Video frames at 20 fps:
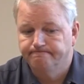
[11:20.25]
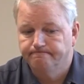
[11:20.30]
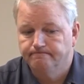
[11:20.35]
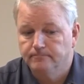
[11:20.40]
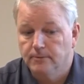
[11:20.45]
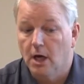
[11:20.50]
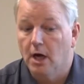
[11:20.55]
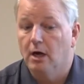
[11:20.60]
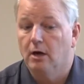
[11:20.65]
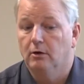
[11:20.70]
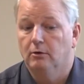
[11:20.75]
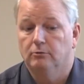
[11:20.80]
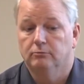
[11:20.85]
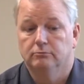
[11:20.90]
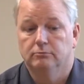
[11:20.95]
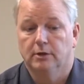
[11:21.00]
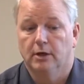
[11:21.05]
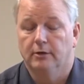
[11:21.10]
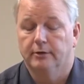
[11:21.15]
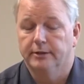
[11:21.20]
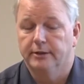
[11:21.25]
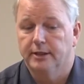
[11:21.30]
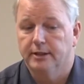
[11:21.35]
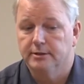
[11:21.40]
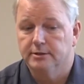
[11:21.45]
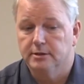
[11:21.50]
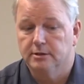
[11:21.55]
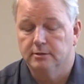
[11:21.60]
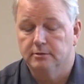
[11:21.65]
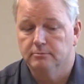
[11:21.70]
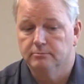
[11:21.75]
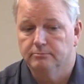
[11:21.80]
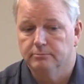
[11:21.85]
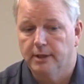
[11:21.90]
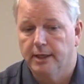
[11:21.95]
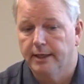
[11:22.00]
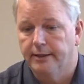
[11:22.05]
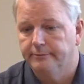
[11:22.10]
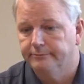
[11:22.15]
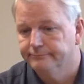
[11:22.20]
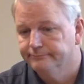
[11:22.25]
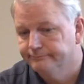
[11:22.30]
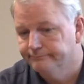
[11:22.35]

No, it doesn't, but